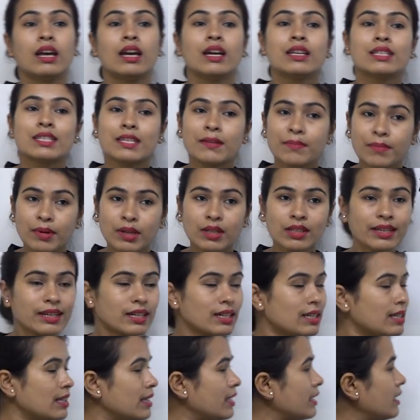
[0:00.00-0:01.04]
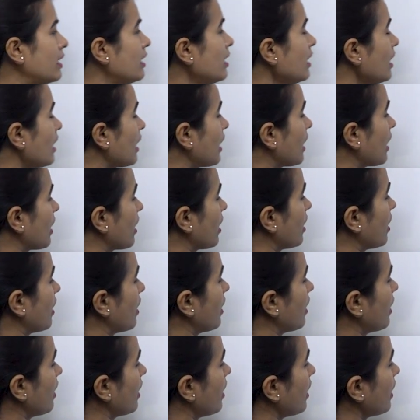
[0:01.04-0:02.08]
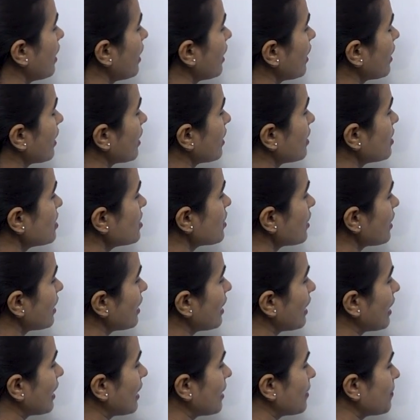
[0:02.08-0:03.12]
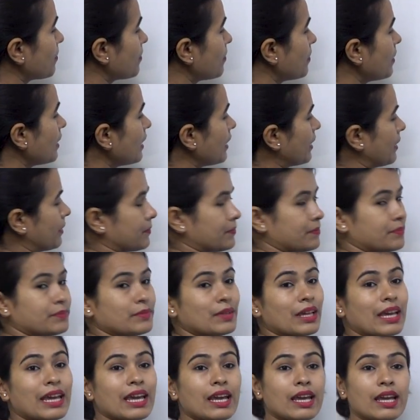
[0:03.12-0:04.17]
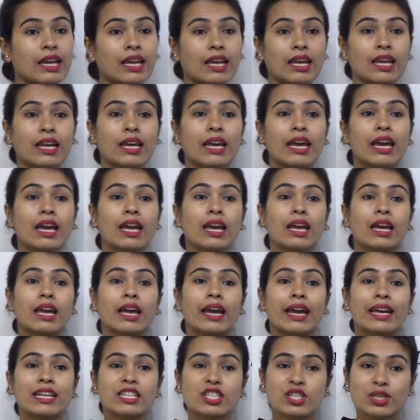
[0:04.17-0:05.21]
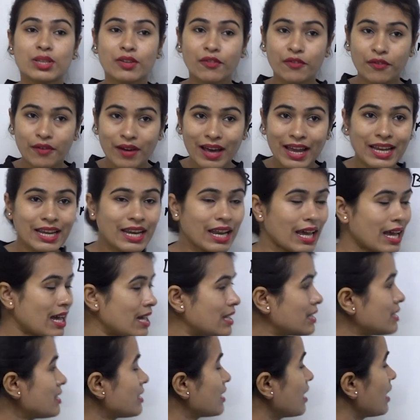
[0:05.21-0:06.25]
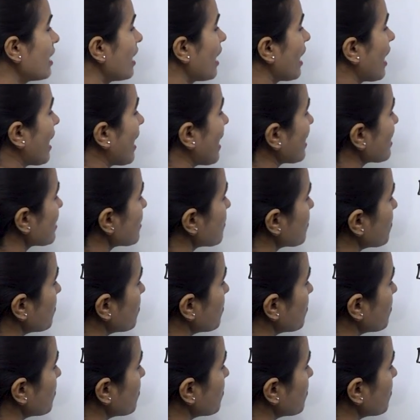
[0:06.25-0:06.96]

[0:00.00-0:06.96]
Symbolically, A contained in B is defined as X